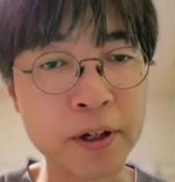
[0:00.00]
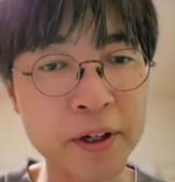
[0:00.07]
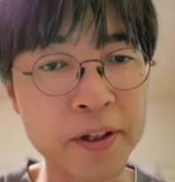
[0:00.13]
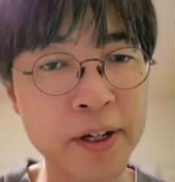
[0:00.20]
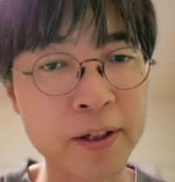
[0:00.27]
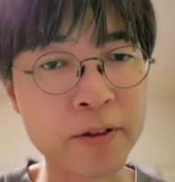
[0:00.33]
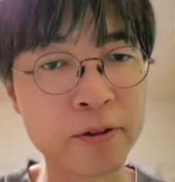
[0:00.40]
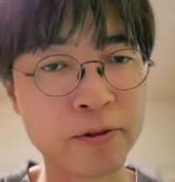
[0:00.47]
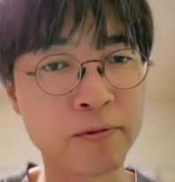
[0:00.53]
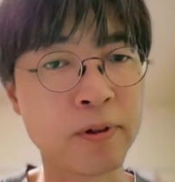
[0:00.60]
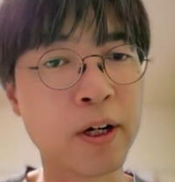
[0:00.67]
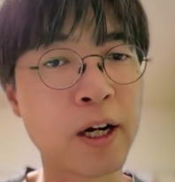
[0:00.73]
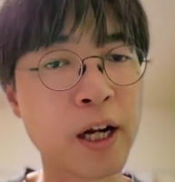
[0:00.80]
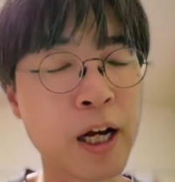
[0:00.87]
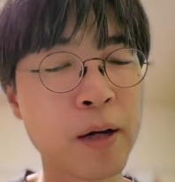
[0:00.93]
reduction
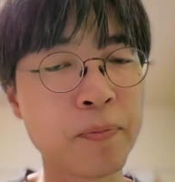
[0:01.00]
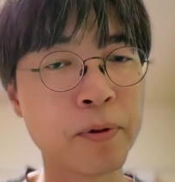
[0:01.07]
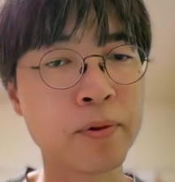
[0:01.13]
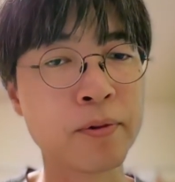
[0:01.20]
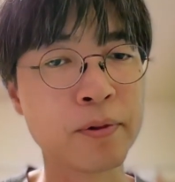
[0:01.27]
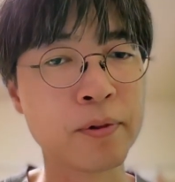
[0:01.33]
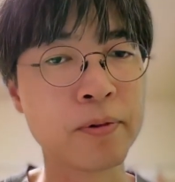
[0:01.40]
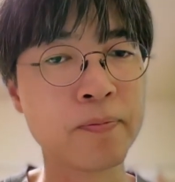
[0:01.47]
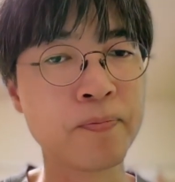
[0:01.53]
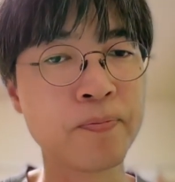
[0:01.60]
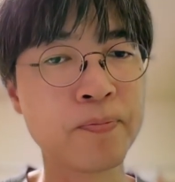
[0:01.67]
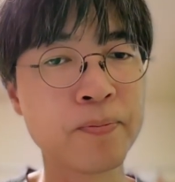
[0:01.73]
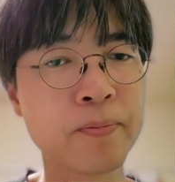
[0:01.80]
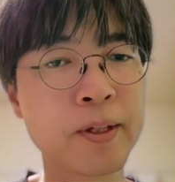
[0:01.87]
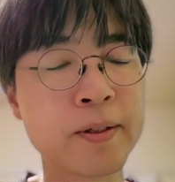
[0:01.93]
happened.
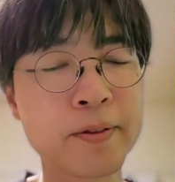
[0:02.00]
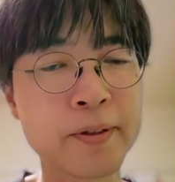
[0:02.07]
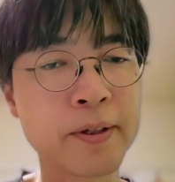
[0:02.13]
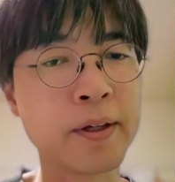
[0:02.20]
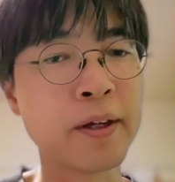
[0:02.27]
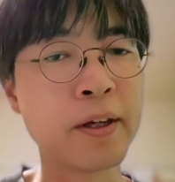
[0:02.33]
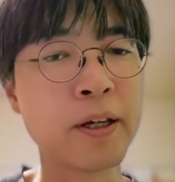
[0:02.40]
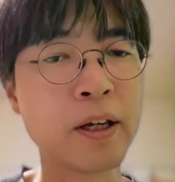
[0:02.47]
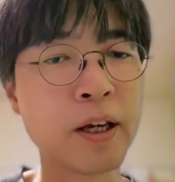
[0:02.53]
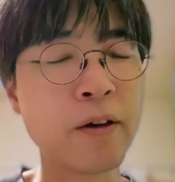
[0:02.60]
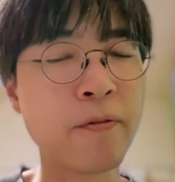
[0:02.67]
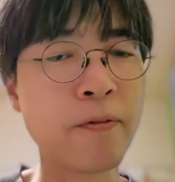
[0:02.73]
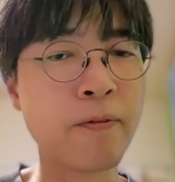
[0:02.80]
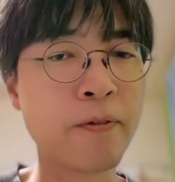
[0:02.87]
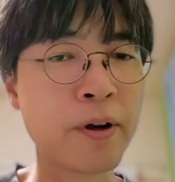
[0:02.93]
See,
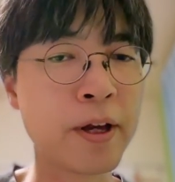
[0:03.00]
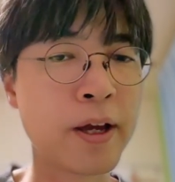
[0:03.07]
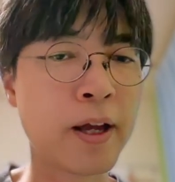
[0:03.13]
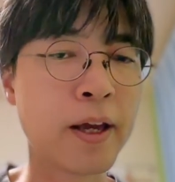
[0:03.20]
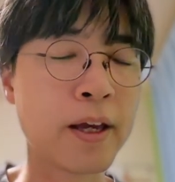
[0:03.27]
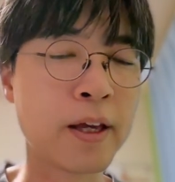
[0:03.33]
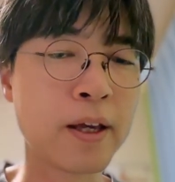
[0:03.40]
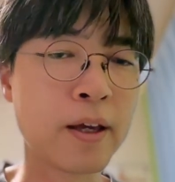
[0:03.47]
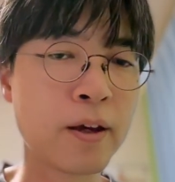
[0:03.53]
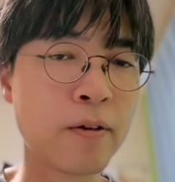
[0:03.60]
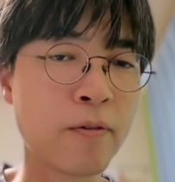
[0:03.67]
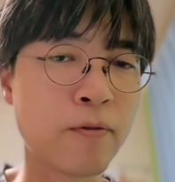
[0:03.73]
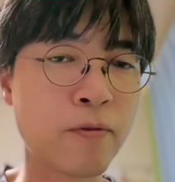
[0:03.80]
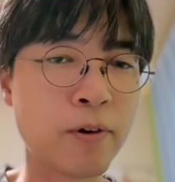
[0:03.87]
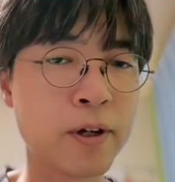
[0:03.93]
if we
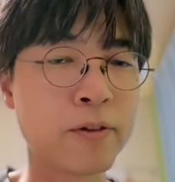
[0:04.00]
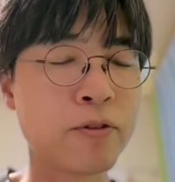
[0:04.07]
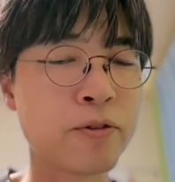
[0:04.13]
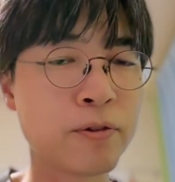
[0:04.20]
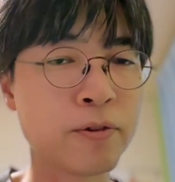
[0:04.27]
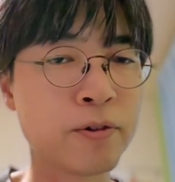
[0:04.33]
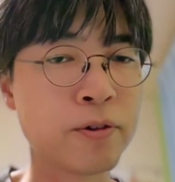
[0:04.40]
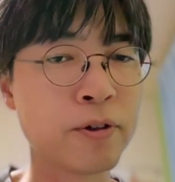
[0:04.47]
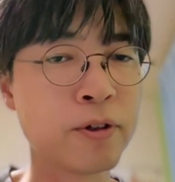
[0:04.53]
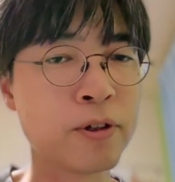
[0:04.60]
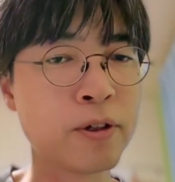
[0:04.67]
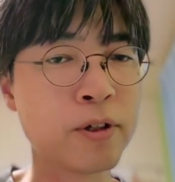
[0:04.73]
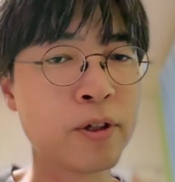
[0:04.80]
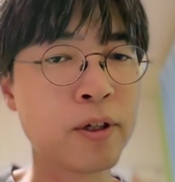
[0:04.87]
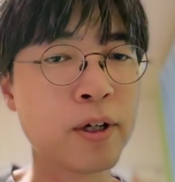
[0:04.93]
want to
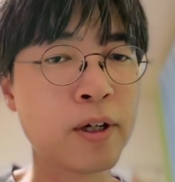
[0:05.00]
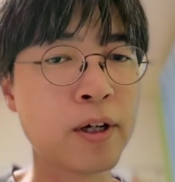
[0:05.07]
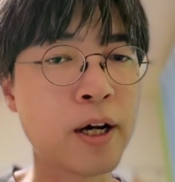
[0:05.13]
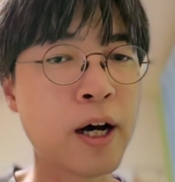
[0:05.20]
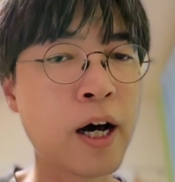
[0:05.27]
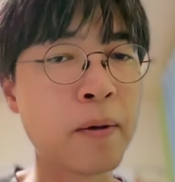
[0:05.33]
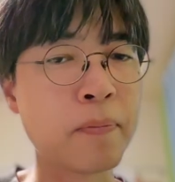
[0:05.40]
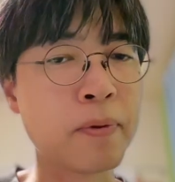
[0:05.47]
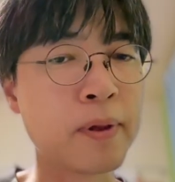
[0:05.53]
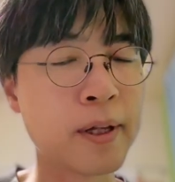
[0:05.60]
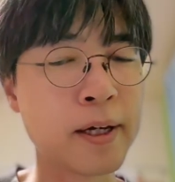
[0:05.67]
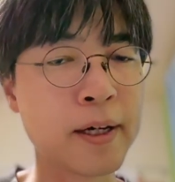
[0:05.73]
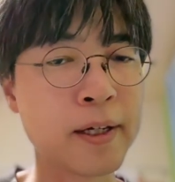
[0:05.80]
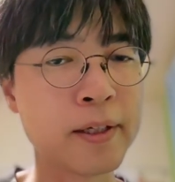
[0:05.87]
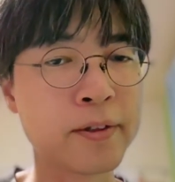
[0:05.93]

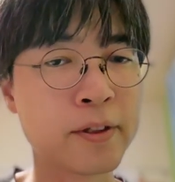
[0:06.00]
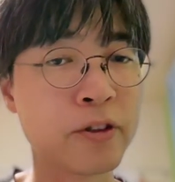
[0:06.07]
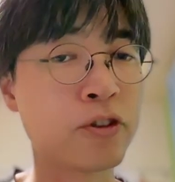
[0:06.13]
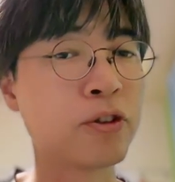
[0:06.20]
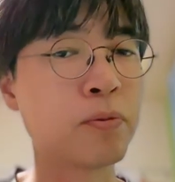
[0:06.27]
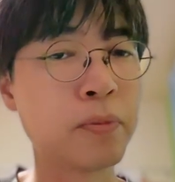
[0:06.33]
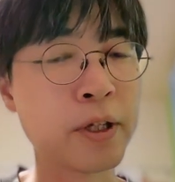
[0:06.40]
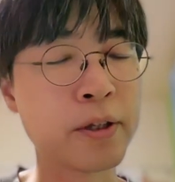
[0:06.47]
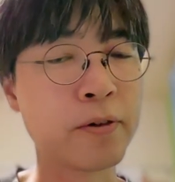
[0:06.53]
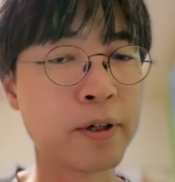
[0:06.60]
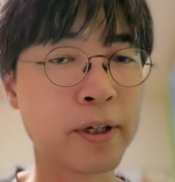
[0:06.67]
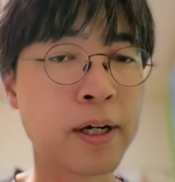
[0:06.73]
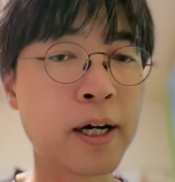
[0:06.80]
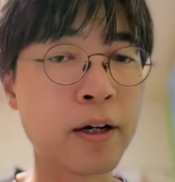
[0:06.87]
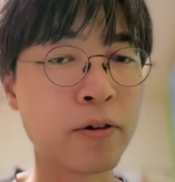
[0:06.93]
apply the
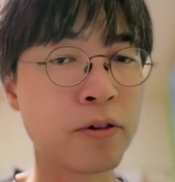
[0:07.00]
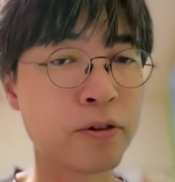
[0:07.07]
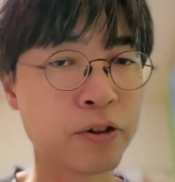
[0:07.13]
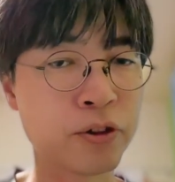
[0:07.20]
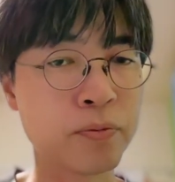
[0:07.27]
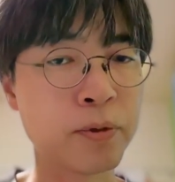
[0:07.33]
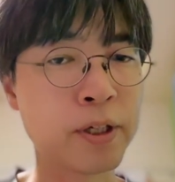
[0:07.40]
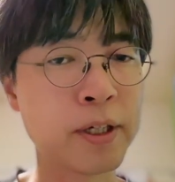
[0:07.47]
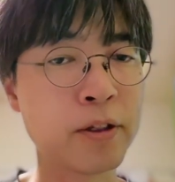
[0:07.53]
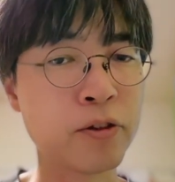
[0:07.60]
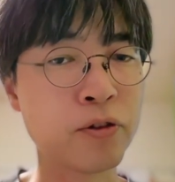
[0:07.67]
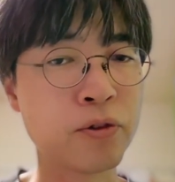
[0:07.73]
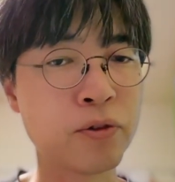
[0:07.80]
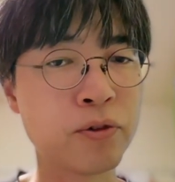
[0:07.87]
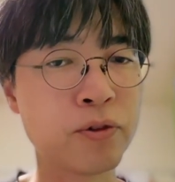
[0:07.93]
geometric algorithm
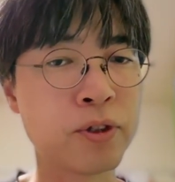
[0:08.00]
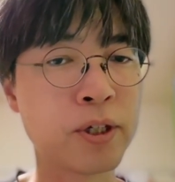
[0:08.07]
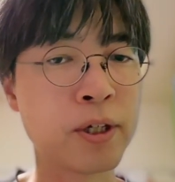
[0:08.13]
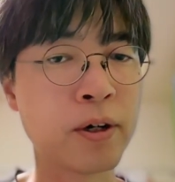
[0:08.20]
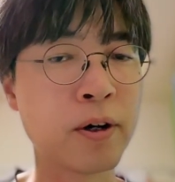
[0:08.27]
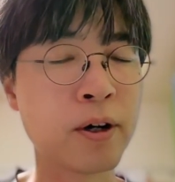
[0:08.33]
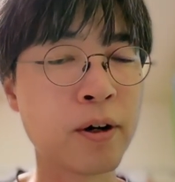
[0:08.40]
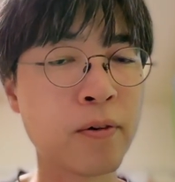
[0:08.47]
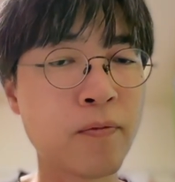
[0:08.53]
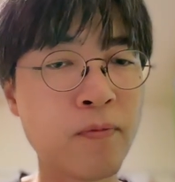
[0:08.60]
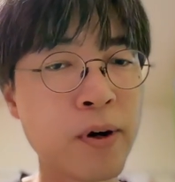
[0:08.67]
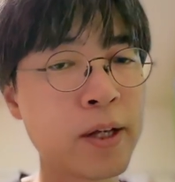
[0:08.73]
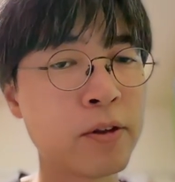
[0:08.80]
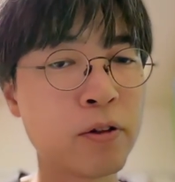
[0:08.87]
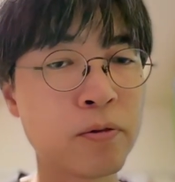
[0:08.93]
into the
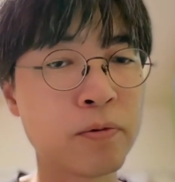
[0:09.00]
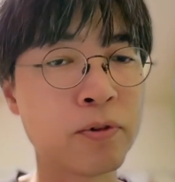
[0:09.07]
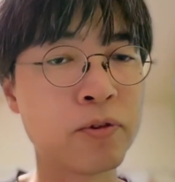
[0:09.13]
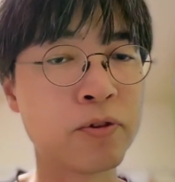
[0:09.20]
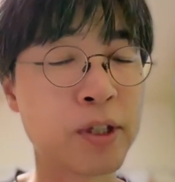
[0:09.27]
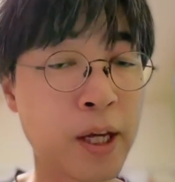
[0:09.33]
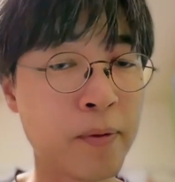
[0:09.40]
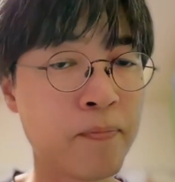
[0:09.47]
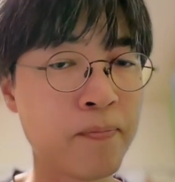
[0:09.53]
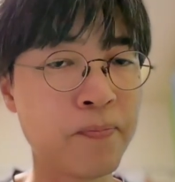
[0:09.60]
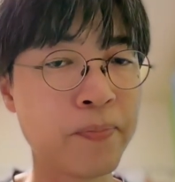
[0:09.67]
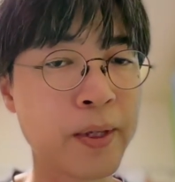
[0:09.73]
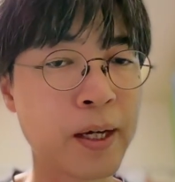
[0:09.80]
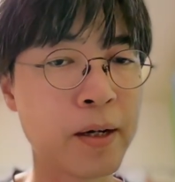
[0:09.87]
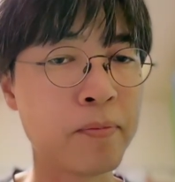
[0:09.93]
one of them,
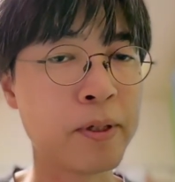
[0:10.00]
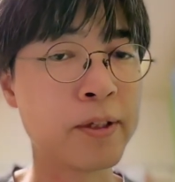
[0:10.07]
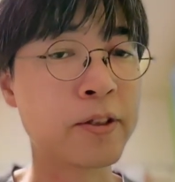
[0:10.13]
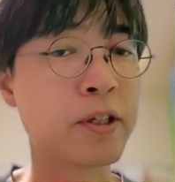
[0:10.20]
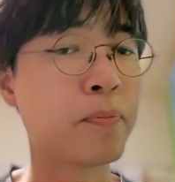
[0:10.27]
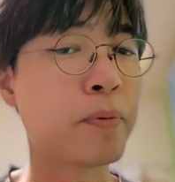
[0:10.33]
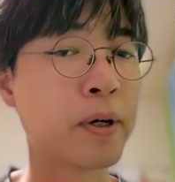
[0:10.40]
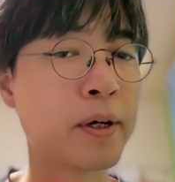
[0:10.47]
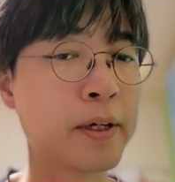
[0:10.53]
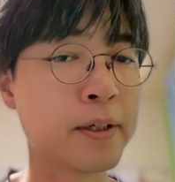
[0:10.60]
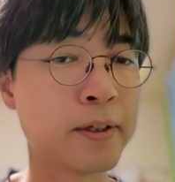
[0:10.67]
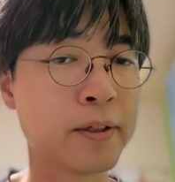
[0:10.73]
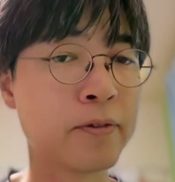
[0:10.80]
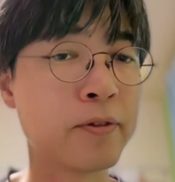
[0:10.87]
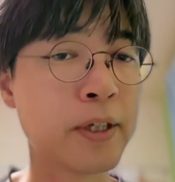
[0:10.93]
I mean
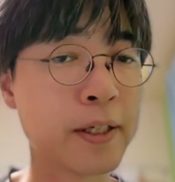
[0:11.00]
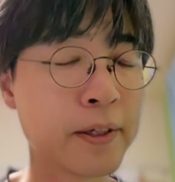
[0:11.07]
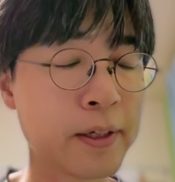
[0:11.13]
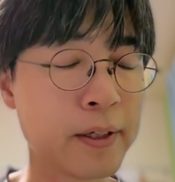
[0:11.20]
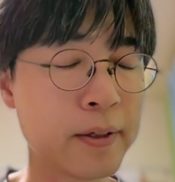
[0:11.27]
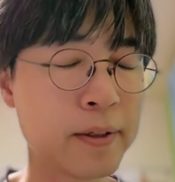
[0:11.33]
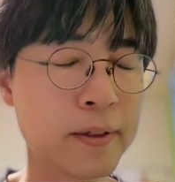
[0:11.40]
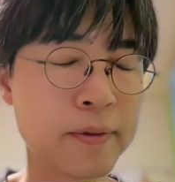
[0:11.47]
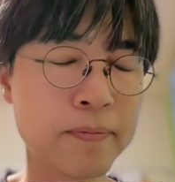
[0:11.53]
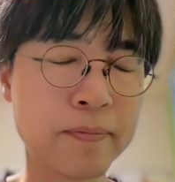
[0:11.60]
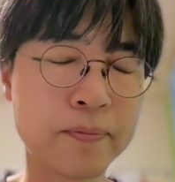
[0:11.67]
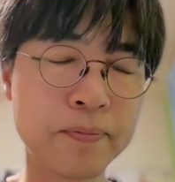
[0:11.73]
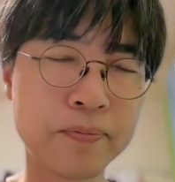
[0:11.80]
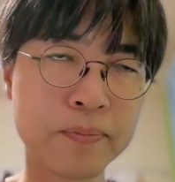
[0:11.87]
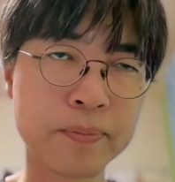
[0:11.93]
separated data,
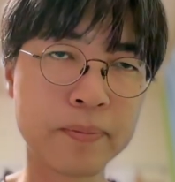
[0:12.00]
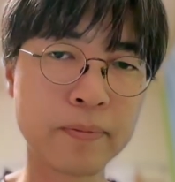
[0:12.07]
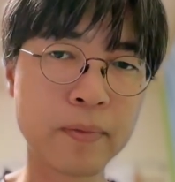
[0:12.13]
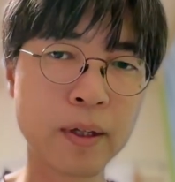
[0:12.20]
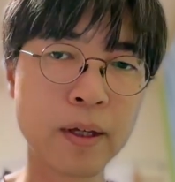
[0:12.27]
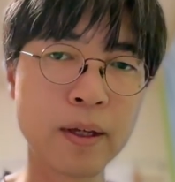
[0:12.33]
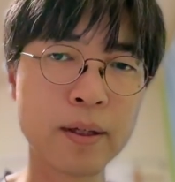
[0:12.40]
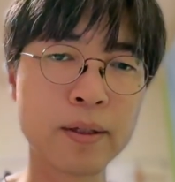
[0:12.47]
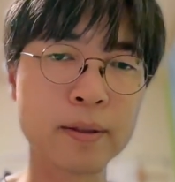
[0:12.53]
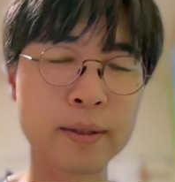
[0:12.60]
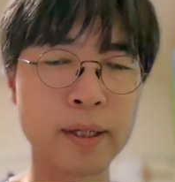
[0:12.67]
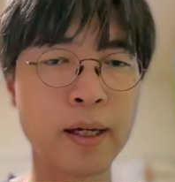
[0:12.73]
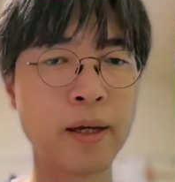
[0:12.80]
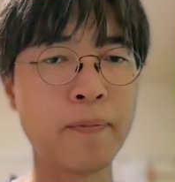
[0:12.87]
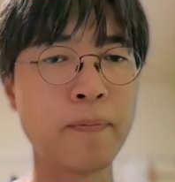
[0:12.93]

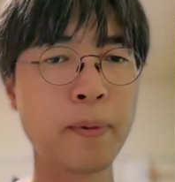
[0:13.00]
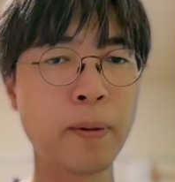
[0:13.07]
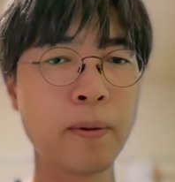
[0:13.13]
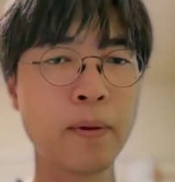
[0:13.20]
then